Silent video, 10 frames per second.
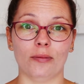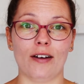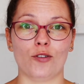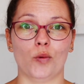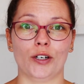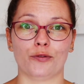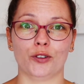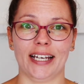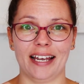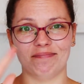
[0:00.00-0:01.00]
Have a wonderful
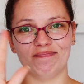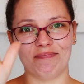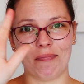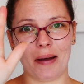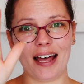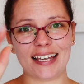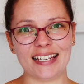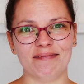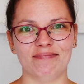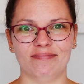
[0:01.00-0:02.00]
day. Bye.